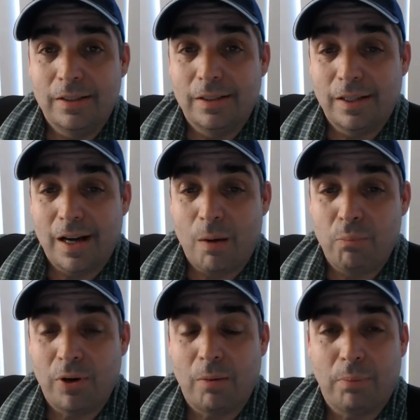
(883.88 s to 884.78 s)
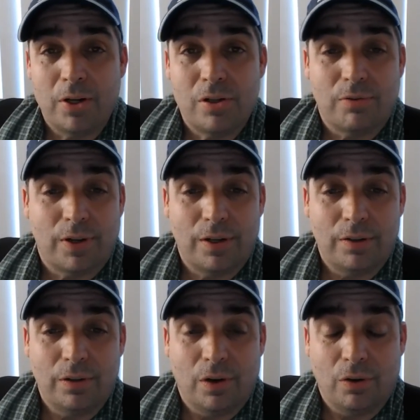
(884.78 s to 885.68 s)
uh, I'll bring a bunch of it.
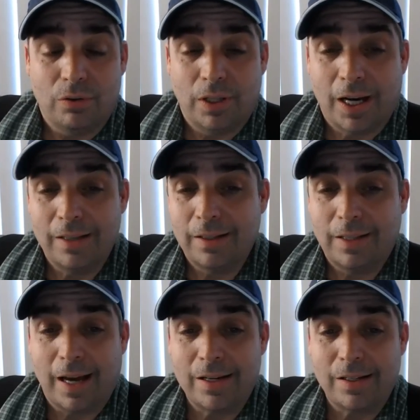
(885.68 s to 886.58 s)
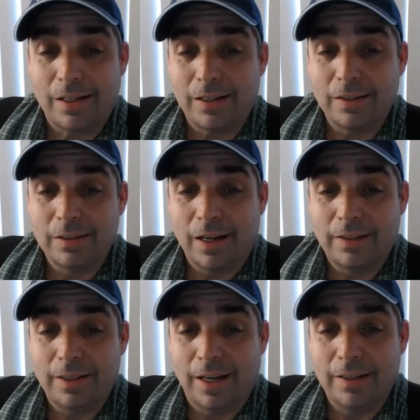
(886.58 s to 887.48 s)
You know, like I did last year. I
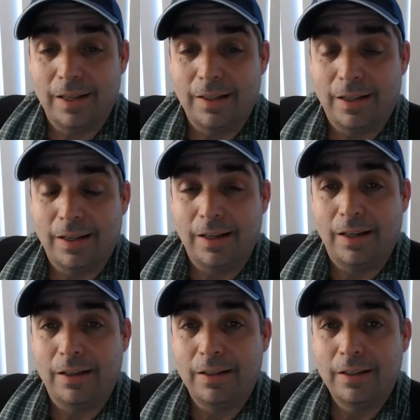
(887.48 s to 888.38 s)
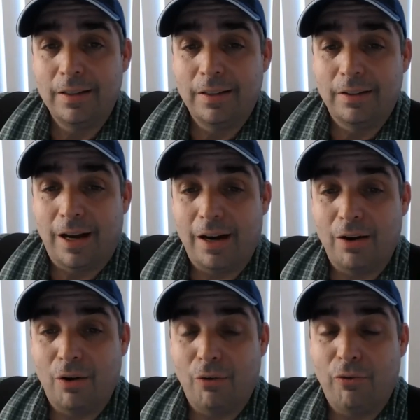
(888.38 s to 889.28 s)
think I did like I
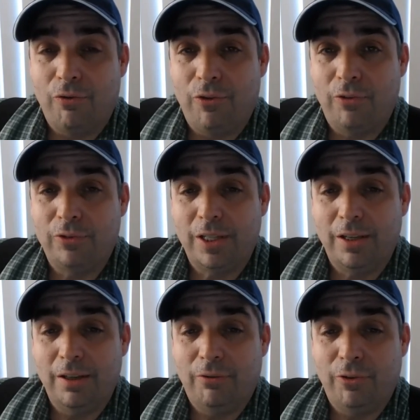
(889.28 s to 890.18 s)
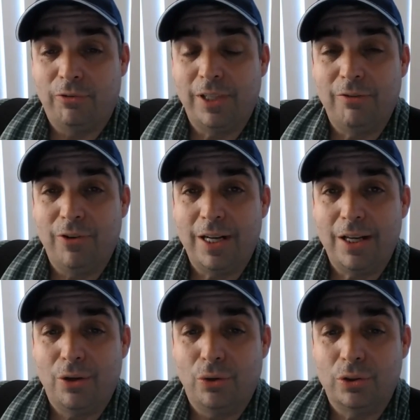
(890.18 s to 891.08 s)
don't know 50 50
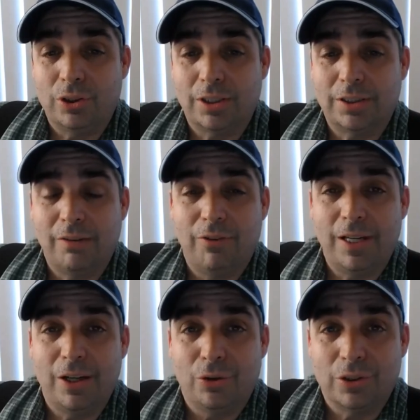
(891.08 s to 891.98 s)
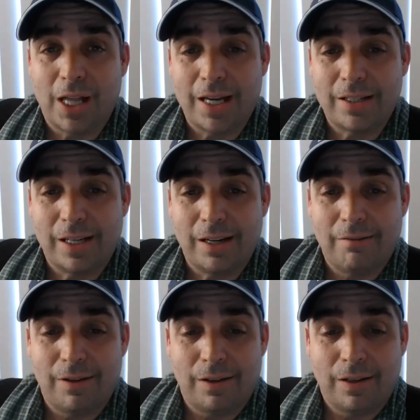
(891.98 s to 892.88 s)
videos, 60 videos last
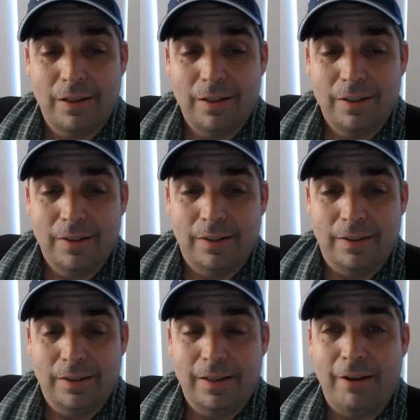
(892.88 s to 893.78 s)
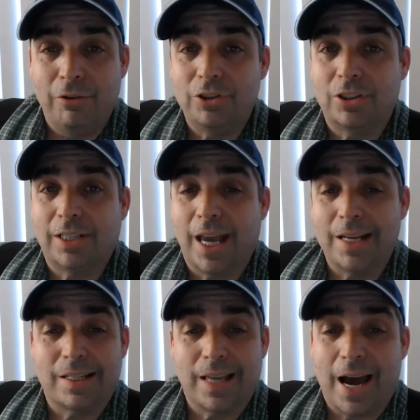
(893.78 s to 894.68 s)
year, and uh, I was just
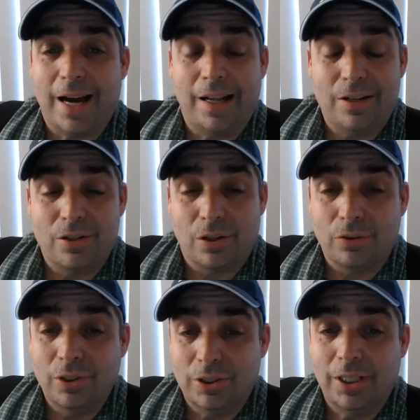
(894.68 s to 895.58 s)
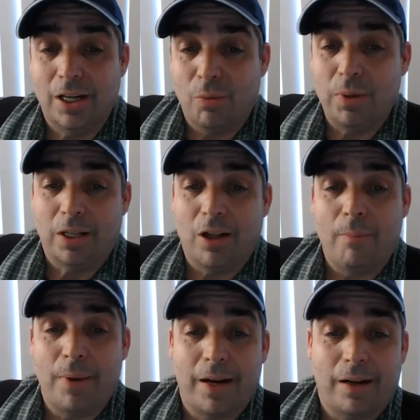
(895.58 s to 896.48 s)
getting started, so this year it'll be a
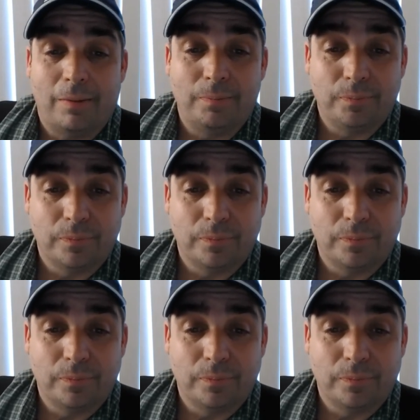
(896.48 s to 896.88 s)
lot better.